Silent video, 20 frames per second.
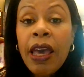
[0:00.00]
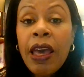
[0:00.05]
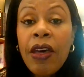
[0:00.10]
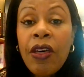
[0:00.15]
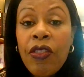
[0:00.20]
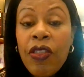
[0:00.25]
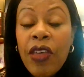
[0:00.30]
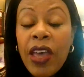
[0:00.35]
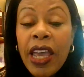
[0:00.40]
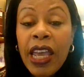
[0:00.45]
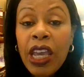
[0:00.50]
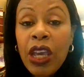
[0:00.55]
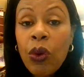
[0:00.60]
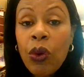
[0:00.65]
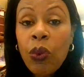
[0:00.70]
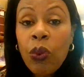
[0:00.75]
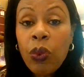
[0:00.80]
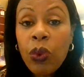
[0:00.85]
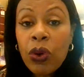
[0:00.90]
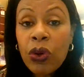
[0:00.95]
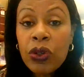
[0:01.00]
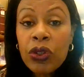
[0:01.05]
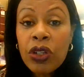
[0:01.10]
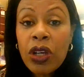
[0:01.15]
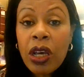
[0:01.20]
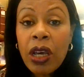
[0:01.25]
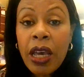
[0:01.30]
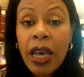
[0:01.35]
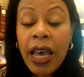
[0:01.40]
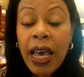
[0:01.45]
they would
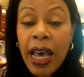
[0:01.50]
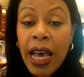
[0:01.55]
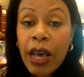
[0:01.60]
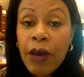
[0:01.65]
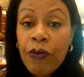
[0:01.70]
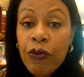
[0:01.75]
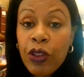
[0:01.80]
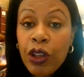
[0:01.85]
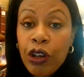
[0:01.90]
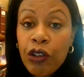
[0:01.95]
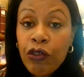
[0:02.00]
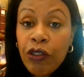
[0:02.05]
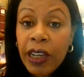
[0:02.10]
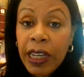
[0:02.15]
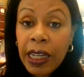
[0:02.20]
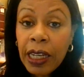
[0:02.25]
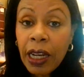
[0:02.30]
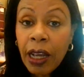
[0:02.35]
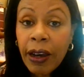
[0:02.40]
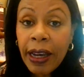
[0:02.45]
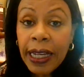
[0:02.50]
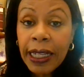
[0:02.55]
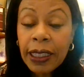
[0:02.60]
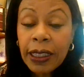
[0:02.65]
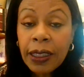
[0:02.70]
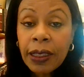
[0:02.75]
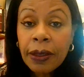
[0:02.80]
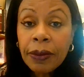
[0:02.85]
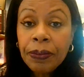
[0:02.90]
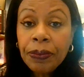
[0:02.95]
have the green
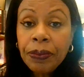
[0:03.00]
light